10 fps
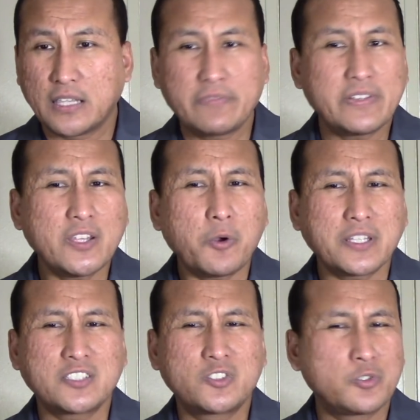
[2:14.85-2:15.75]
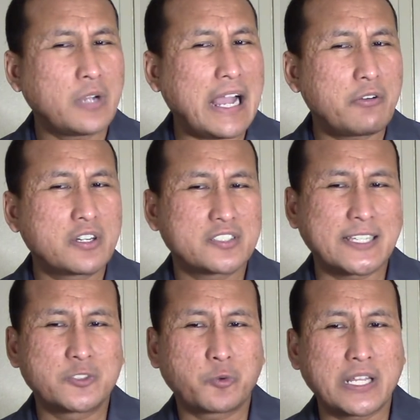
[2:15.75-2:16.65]
Even though it's 2
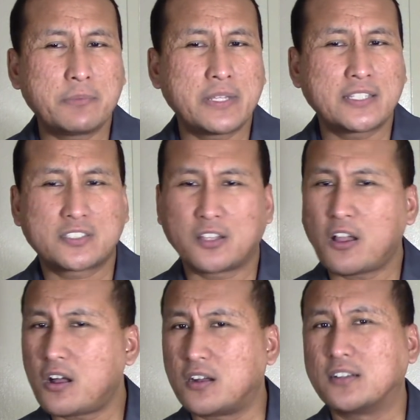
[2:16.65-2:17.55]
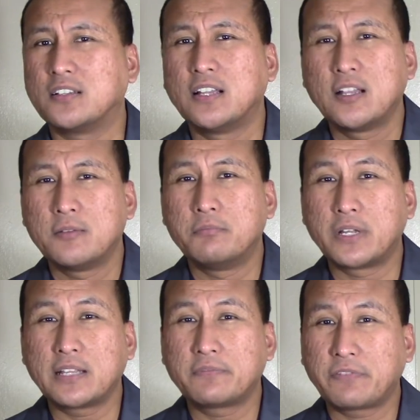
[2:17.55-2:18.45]
hours and 20 minutes long,
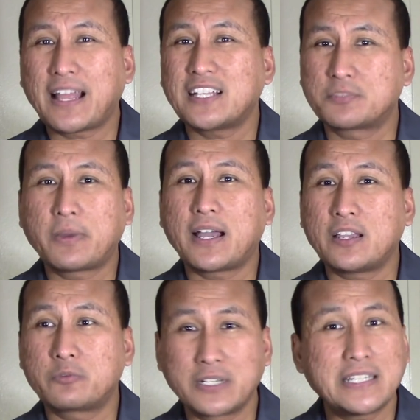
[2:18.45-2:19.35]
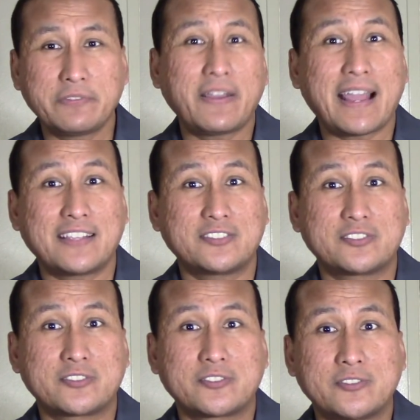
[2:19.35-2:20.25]
but it flies by really
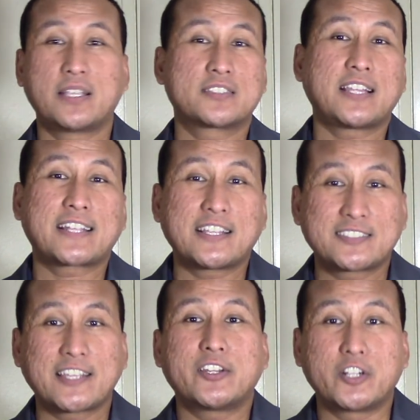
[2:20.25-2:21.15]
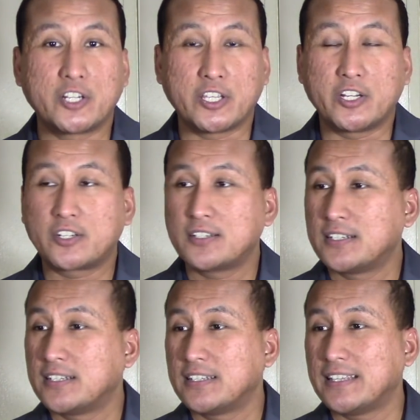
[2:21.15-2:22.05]
fast. Because like I said earlier,
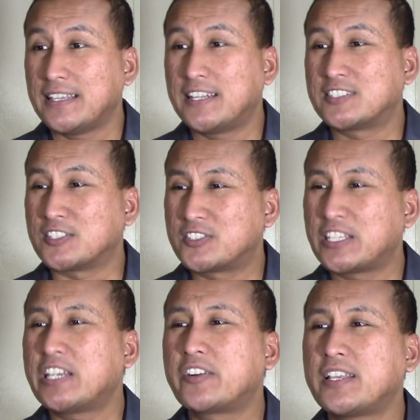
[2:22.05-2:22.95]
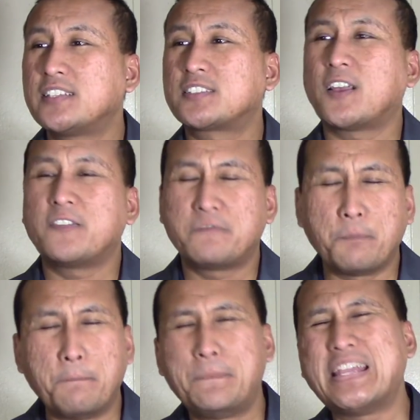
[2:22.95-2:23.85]
it is a series of
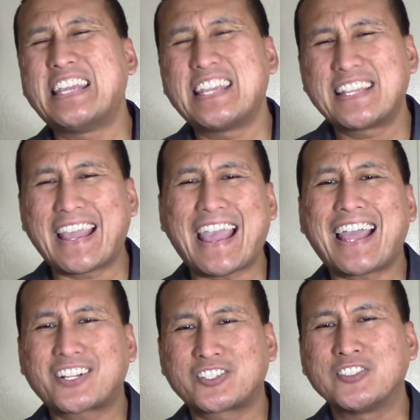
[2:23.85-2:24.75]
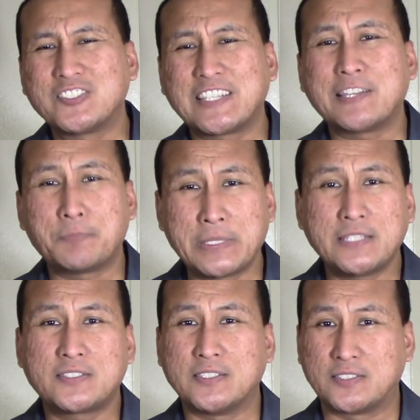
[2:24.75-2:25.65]
big action set
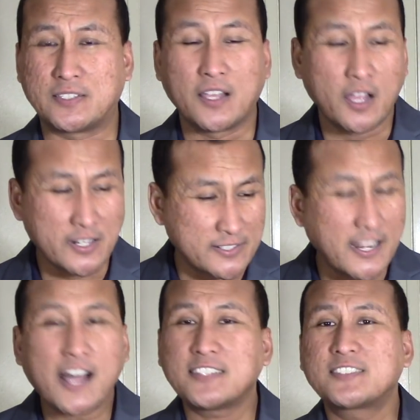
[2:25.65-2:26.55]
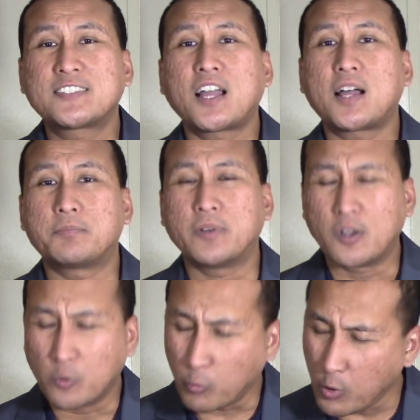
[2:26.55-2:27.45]
pieces, non-stop,
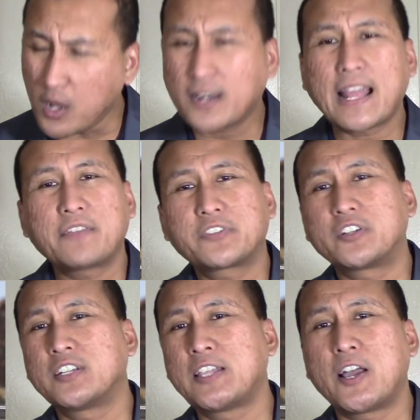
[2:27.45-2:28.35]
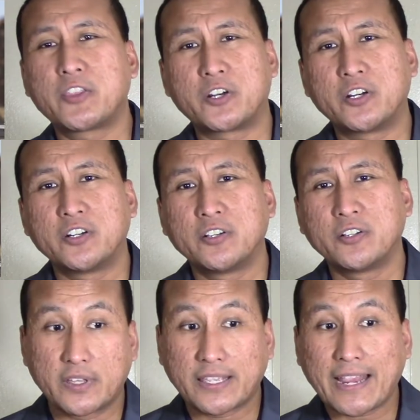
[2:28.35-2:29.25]
one after the other.
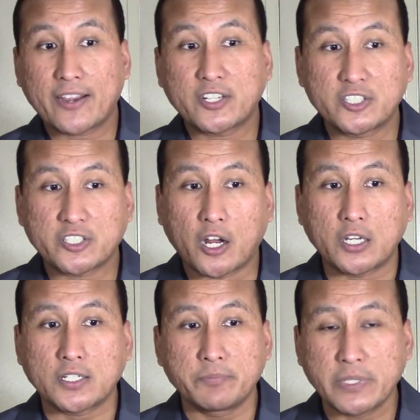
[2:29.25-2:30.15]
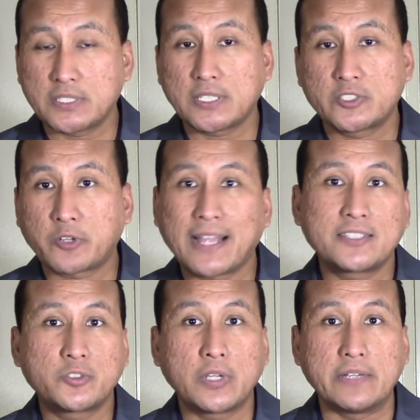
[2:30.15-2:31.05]
If the characters aren't busy
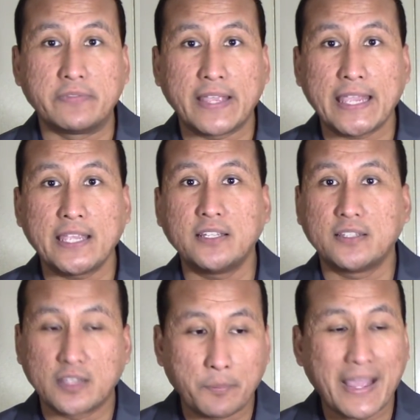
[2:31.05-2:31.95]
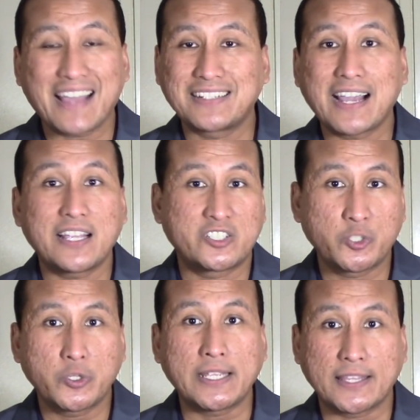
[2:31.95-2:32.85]
trying to evade the bad
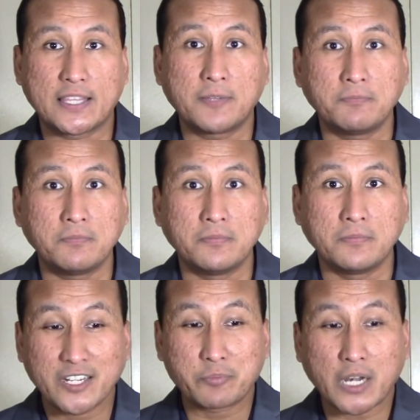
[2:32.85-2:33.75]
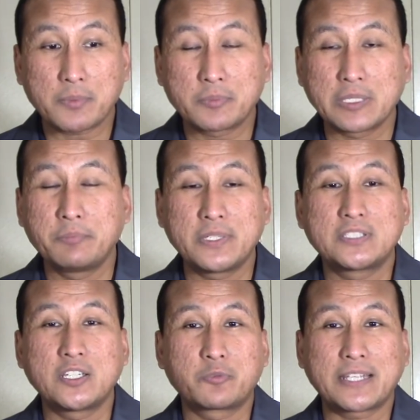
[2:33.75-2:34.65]
guys shooting at them, then they're probably
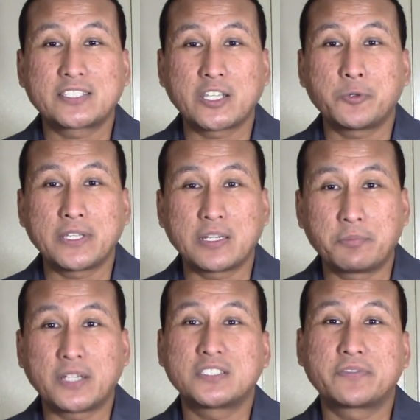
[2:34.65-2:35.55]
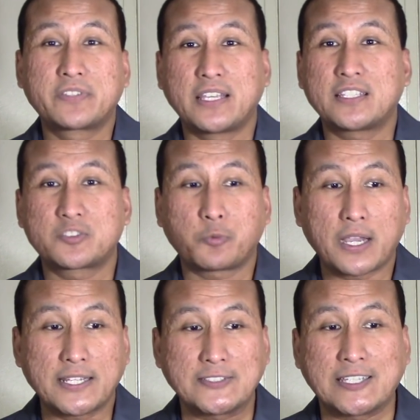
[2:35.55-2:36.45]
busy rescuing a bunch of kids
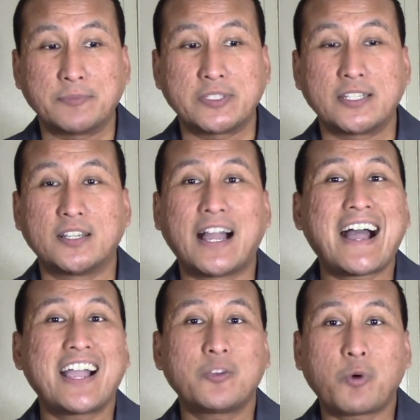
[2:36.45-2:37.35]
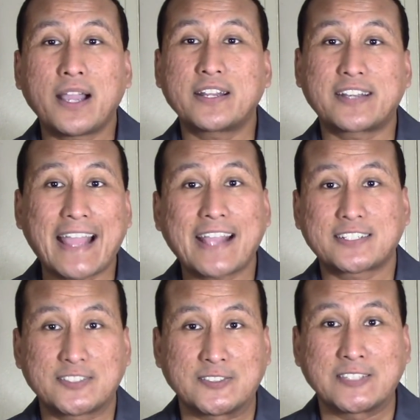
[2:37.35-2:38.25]
while attempting a high-wire
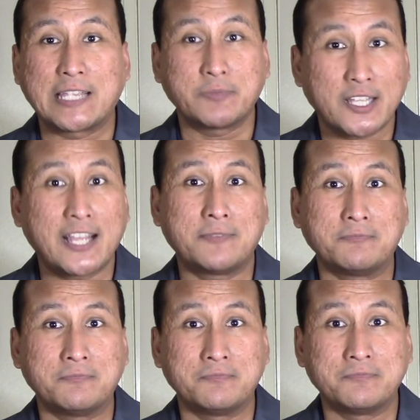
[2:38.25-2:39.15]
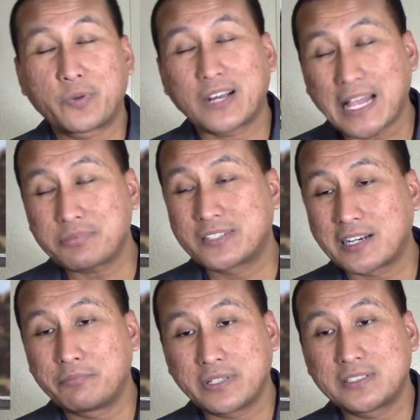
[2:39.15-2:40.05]
act at the same time. Or perhaps
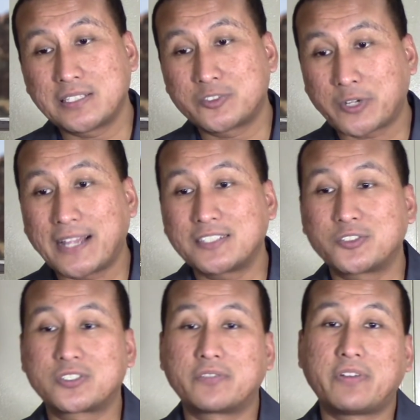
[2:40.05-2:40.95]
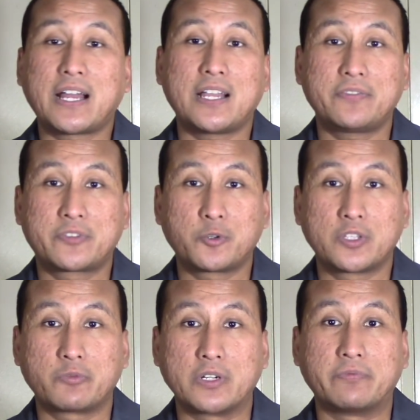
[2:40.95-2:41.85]
they're busy trying to survive
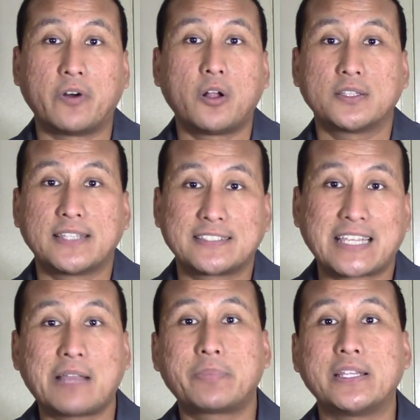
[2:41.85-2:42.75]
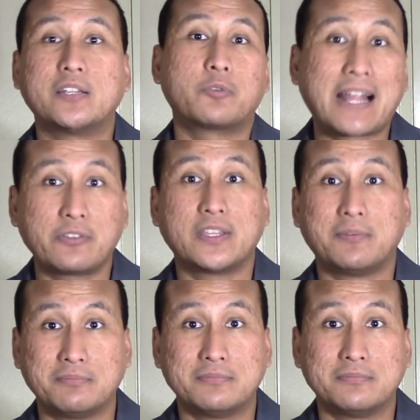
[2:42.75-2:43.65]
through the revolt that's happening
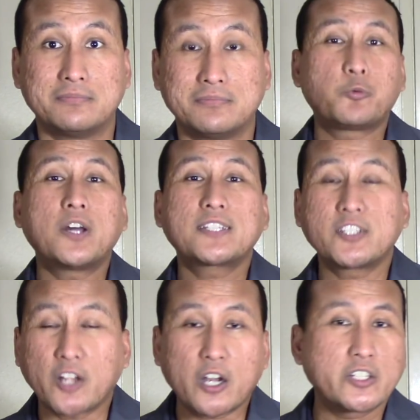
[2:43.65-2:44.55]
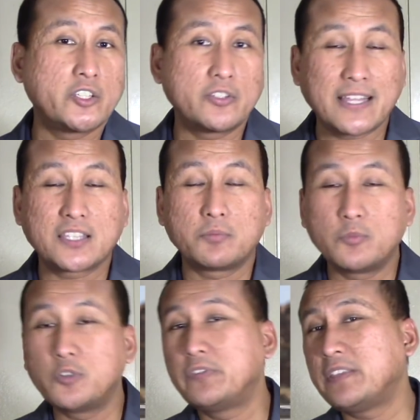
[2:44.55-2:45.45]
around them. But one can argue that the
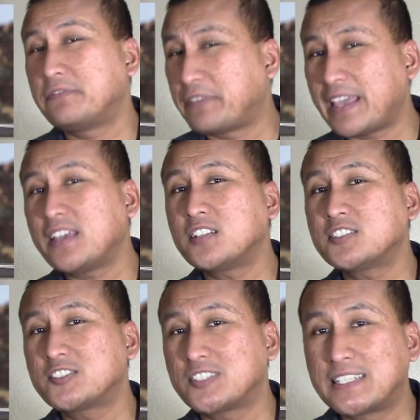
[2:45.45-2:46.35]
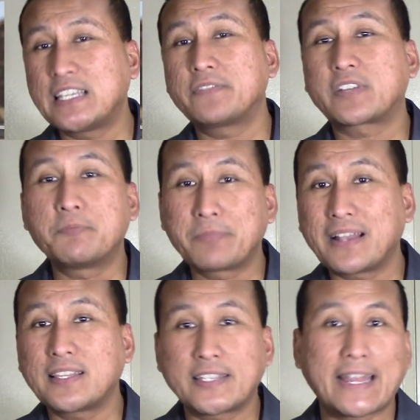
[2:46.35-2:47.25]
movie fails to give
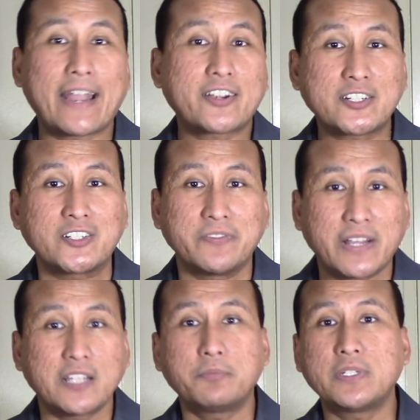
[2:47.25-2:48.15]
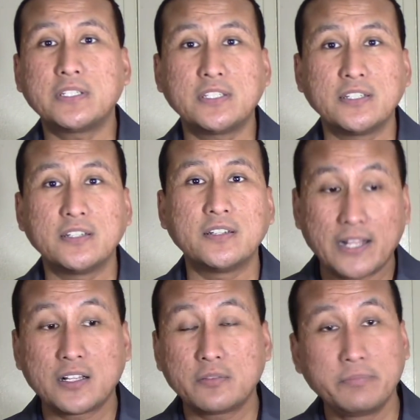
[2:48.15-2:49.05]
compelling character development.
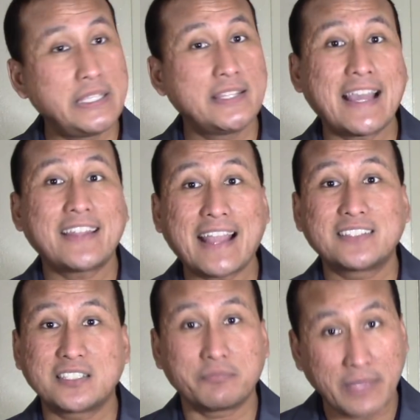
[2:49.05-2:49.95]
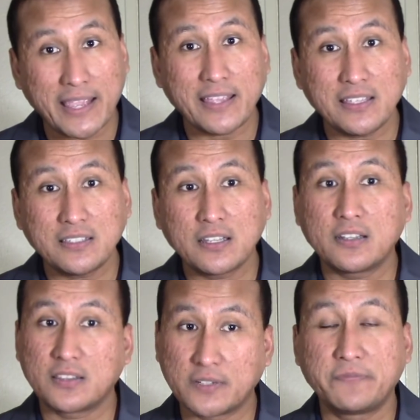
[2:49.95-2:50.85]
Well, be that as it may,
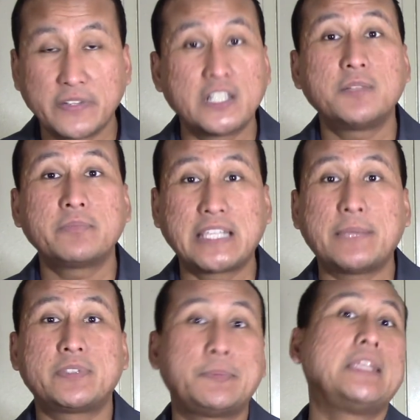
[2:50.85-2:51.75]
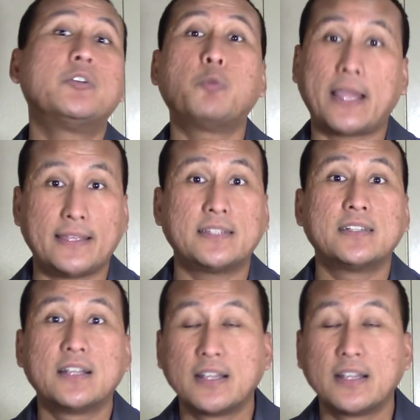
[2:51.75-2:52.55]
the film keeps me awake.